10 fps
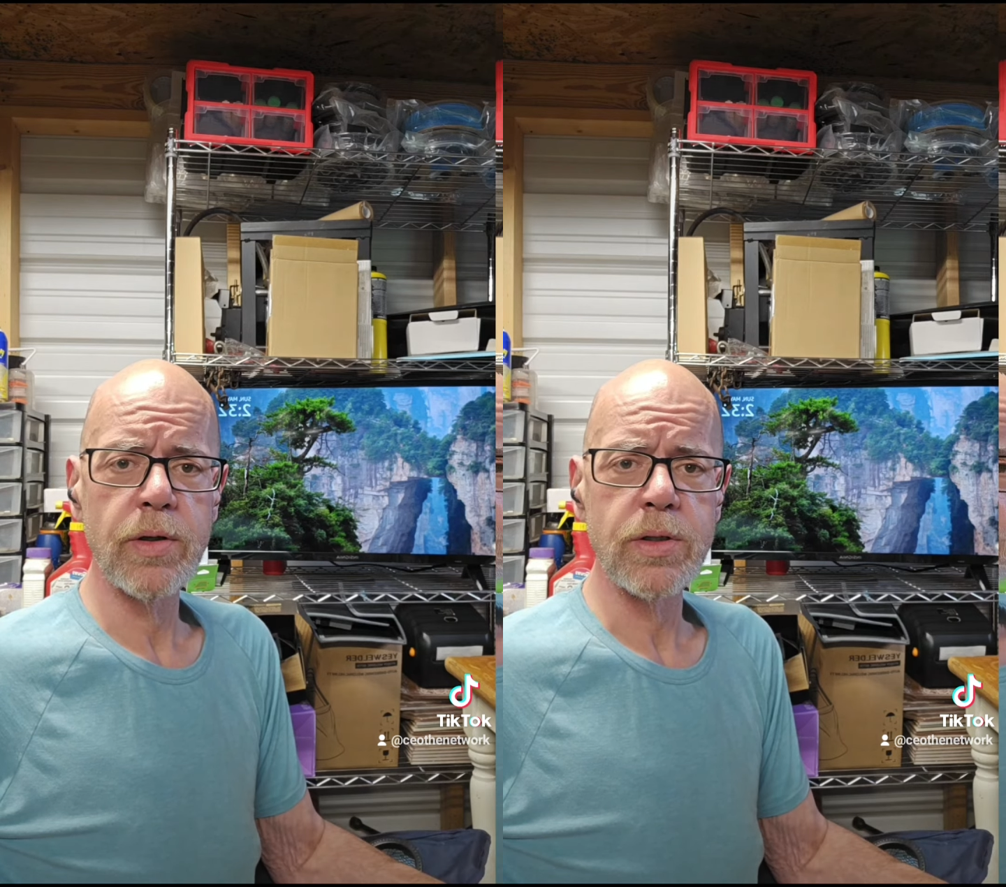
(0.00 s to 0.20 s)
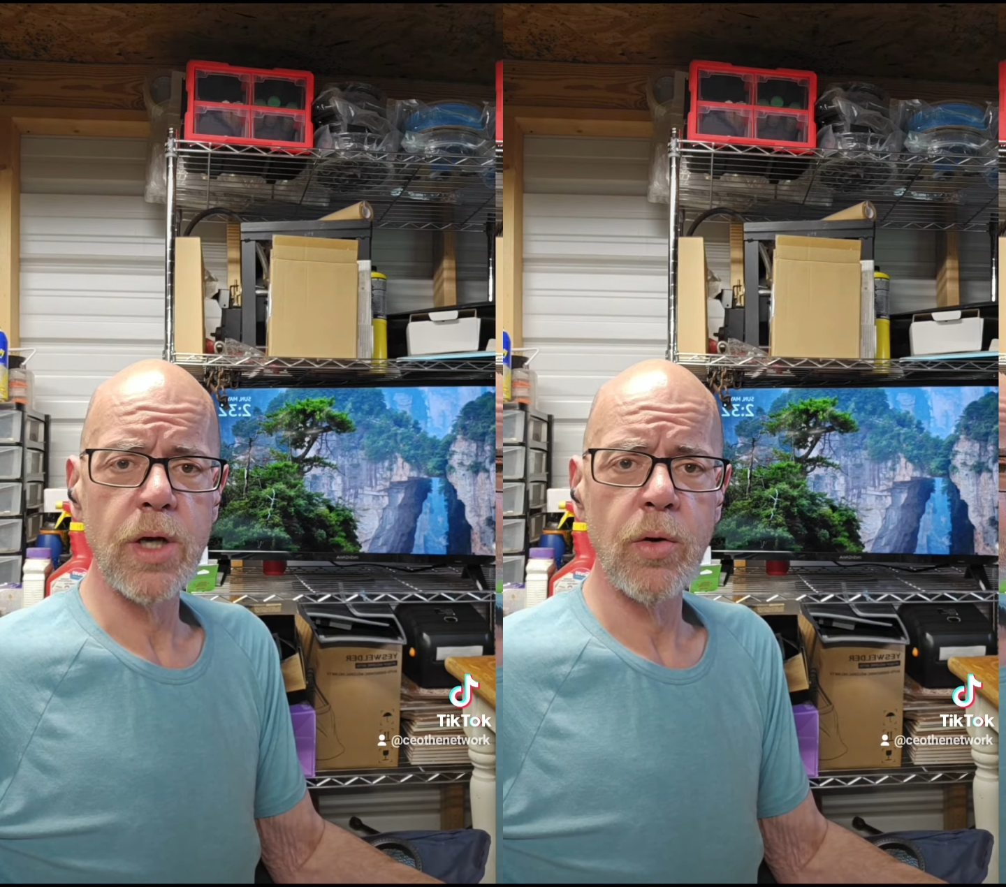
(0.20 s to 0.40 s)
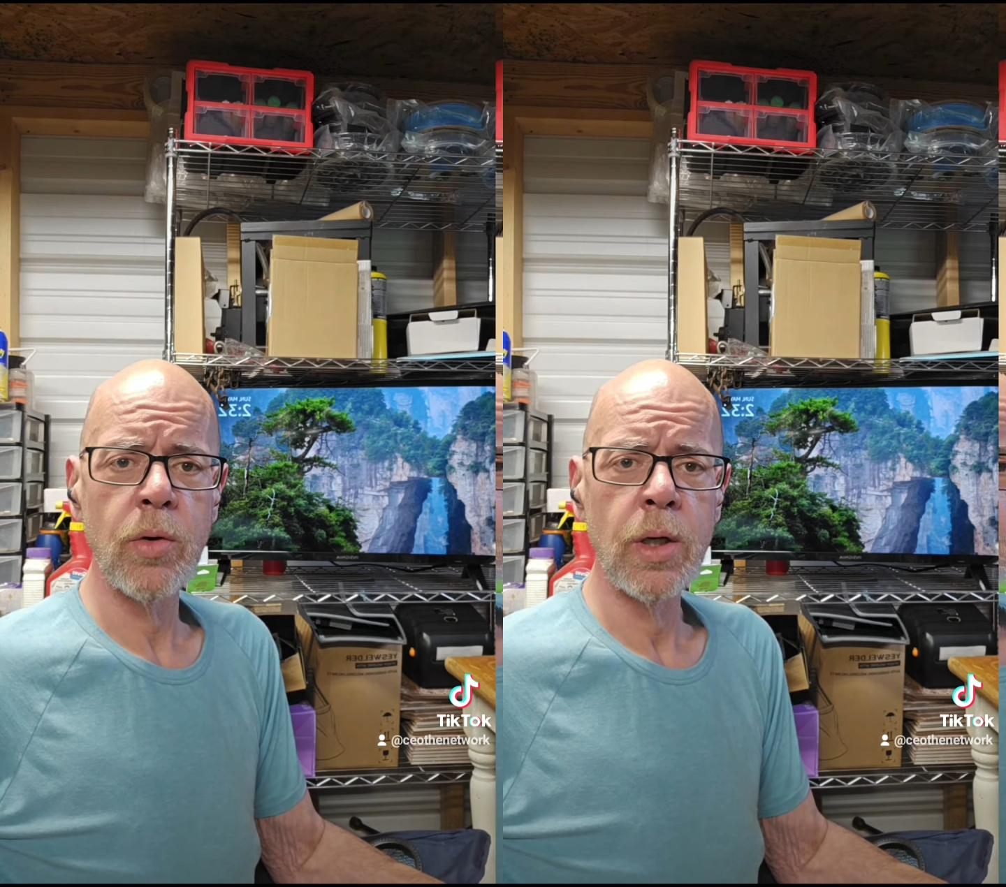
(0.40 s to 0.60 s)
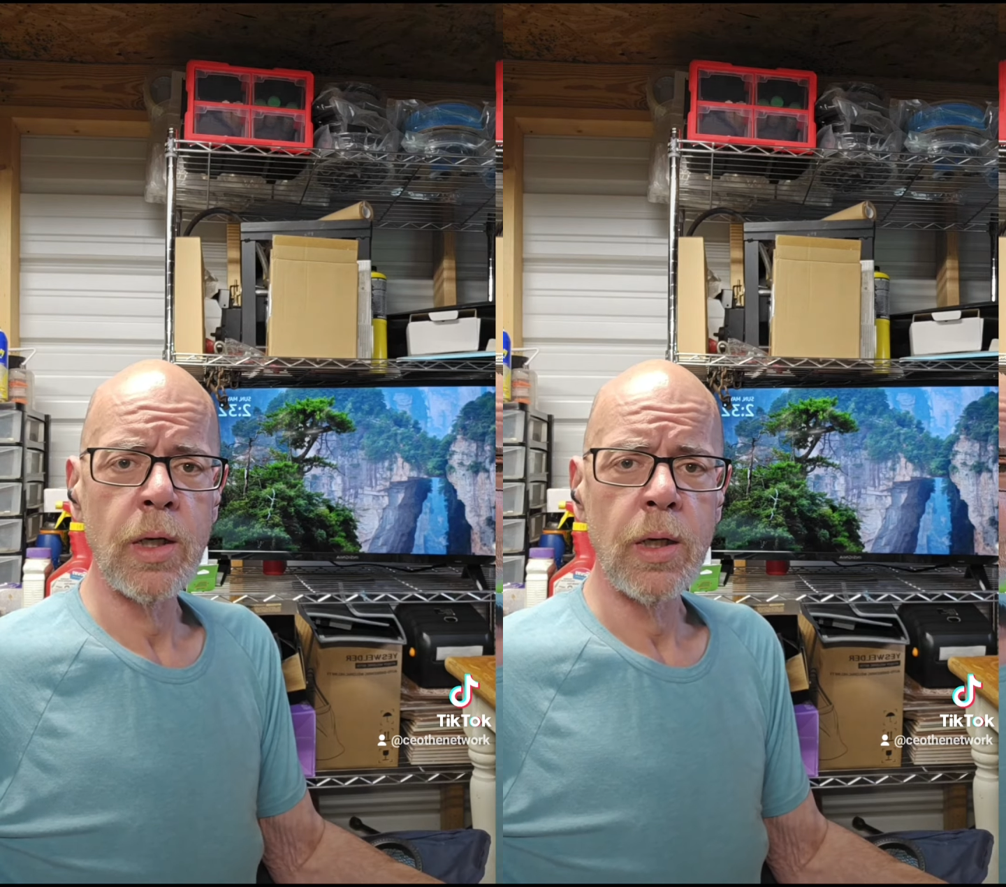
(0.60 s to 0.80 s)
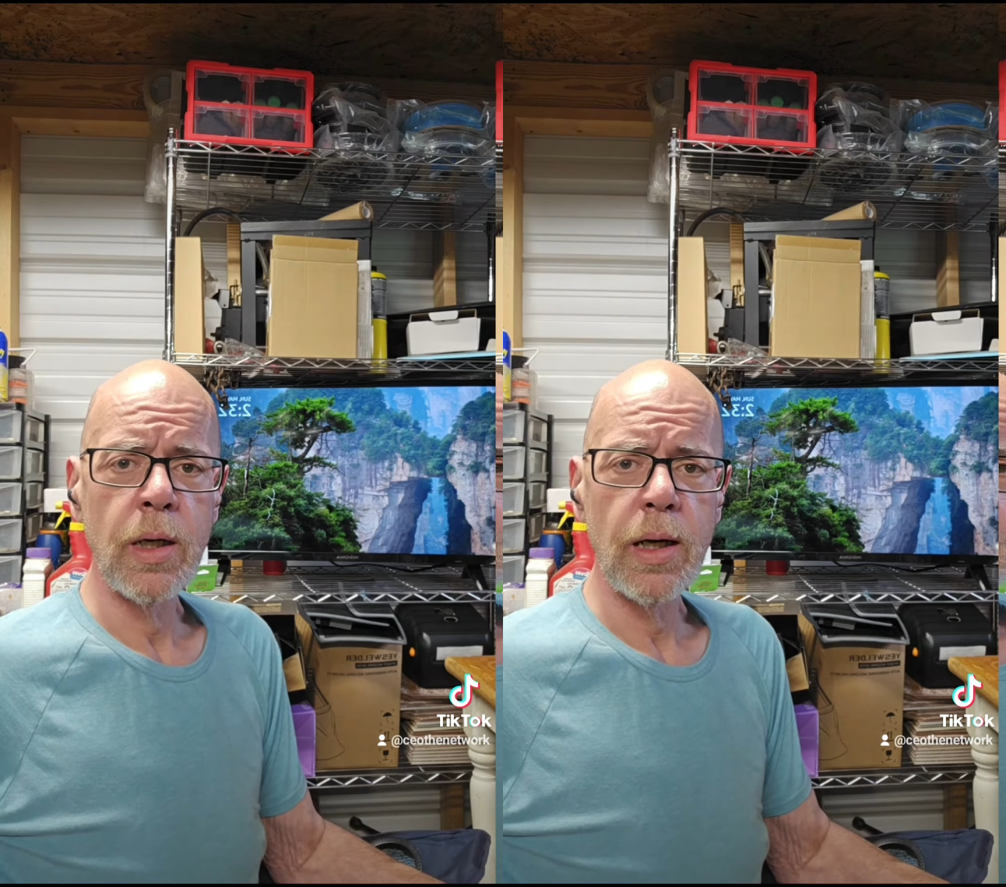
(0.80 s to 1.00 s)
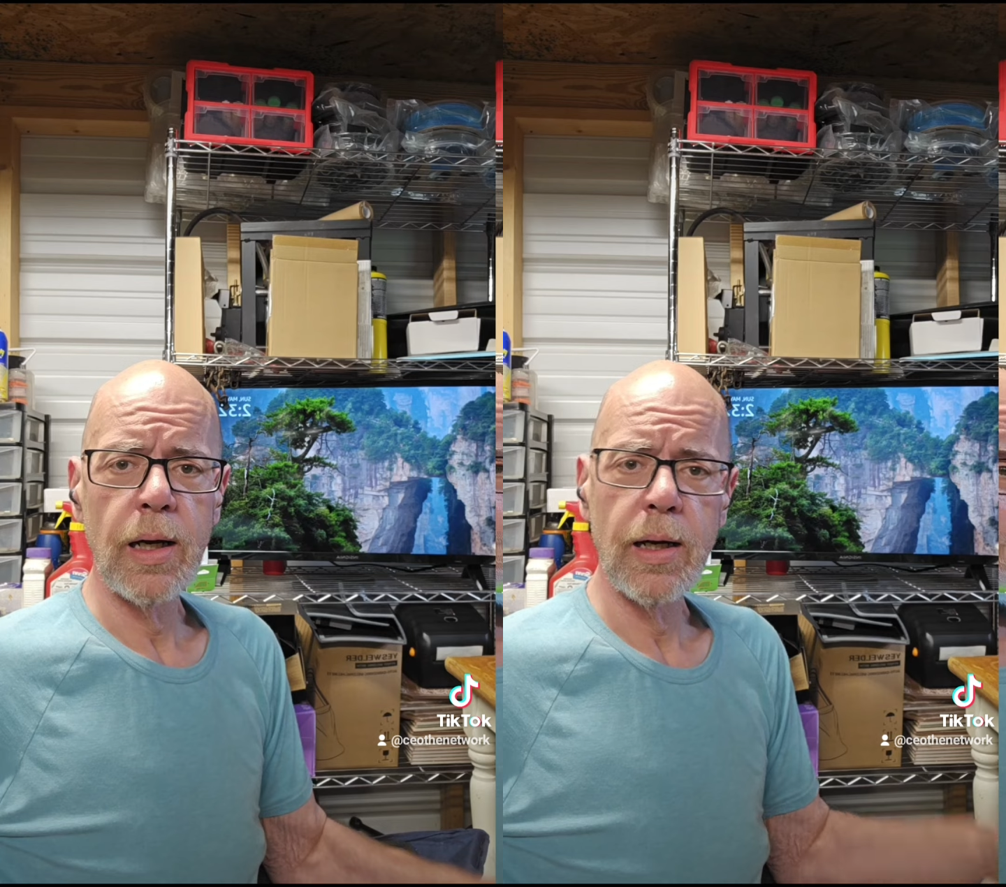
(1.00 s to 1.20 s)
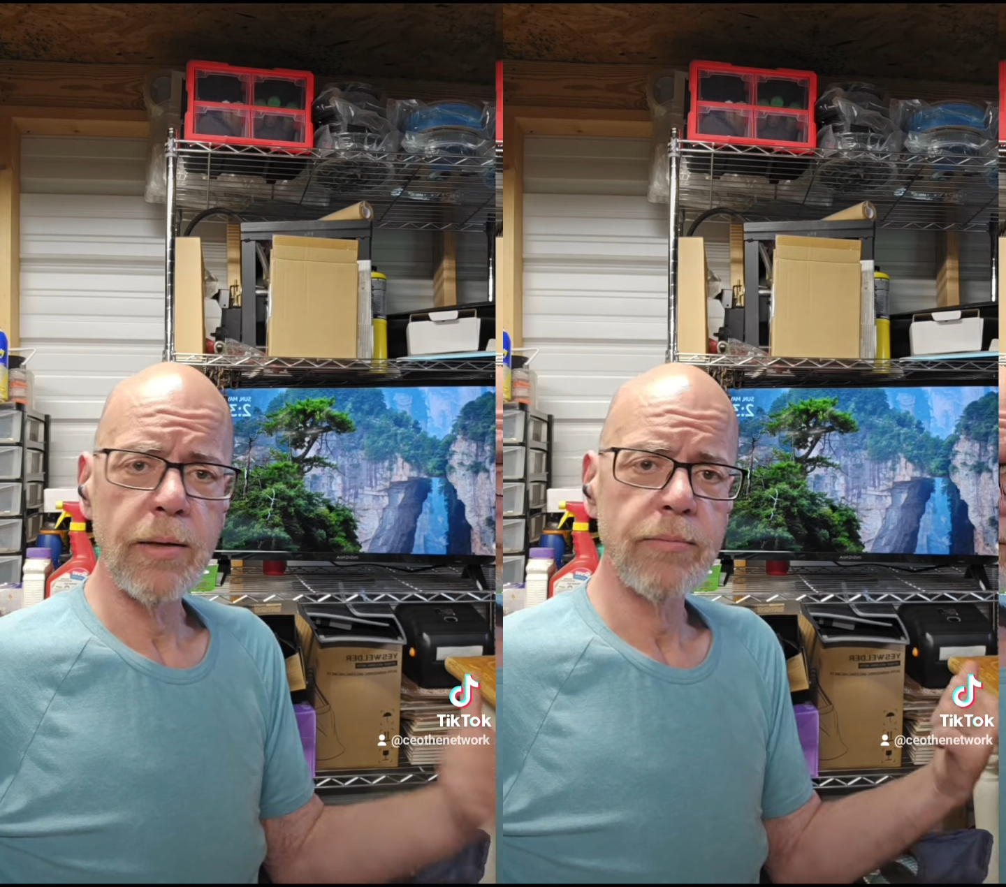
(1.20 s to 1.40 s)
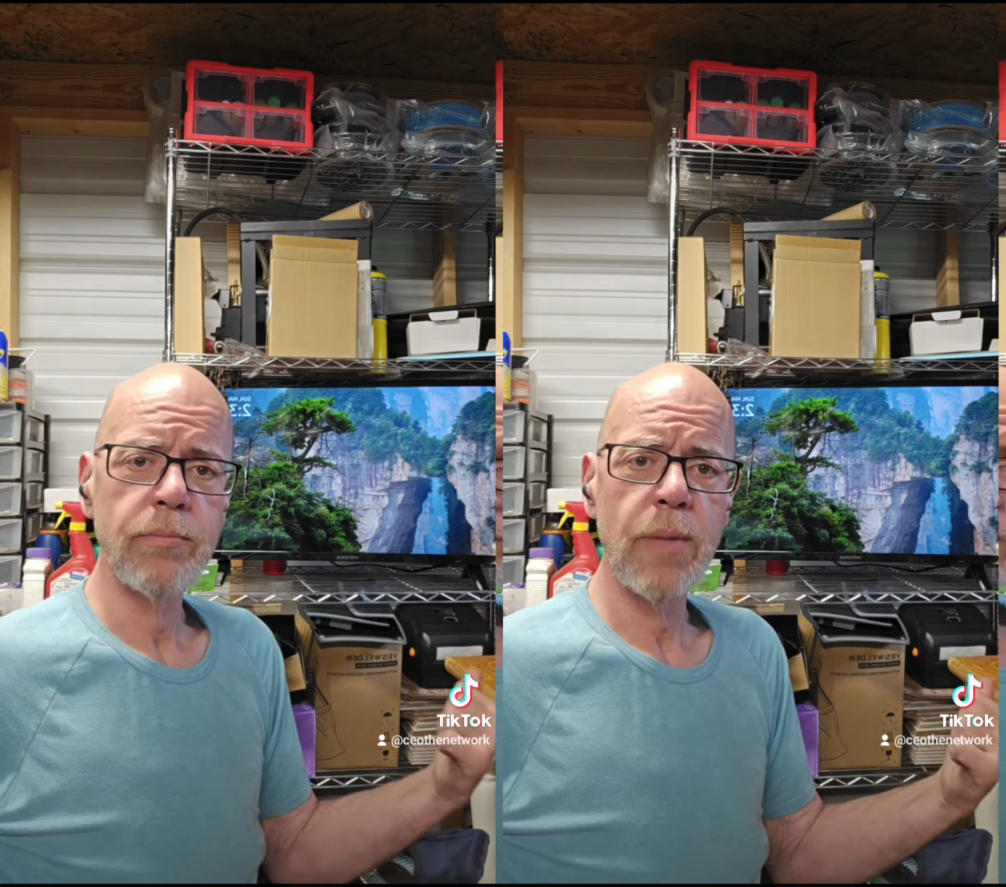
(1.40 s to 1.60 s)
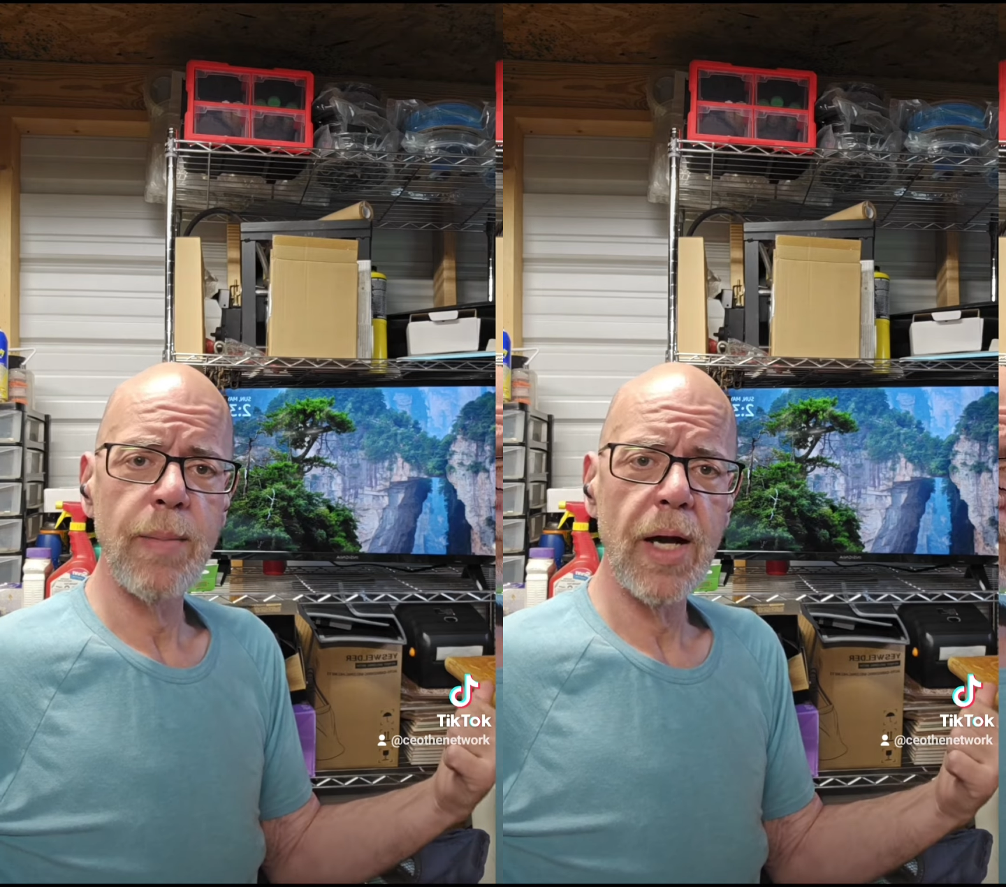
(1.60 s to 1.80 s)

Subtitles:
And so maybe